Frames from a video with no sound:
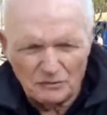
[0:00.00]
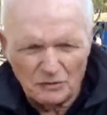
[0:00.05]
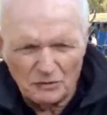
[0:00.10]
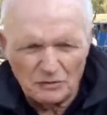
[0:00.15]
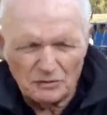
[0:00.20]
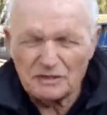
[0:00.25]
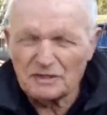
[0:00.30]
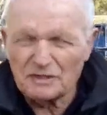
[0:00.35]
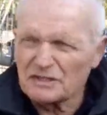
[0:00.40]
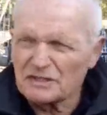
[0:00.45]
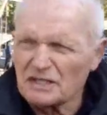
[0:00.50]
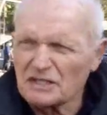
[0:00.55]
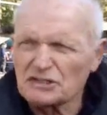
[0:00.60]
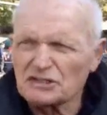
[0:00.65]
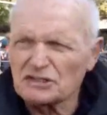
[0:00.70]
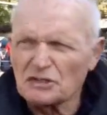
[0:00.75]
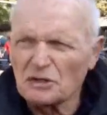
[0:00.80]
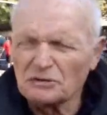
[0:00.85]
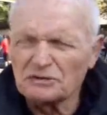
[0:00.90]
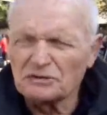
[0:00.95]
more
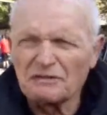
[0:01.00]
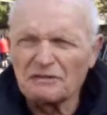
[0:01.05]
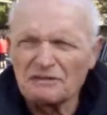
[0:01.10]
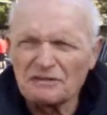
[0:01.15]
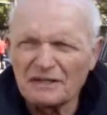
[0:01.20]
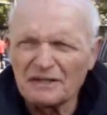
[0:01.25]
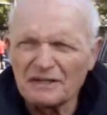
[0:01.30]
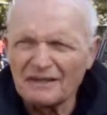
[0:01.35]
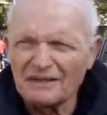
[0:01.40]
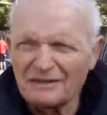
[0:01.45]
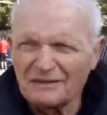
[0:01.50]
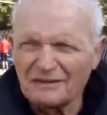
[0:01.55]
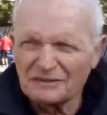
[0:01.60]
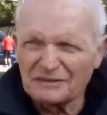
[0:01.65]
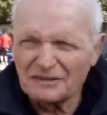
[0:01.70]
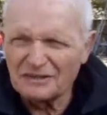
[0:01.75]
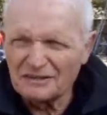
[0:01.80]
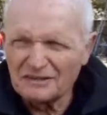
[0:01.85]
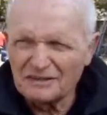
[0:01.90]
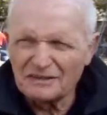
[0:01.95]
tent shows and everything, I
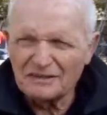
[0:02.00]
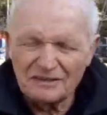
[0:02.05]
always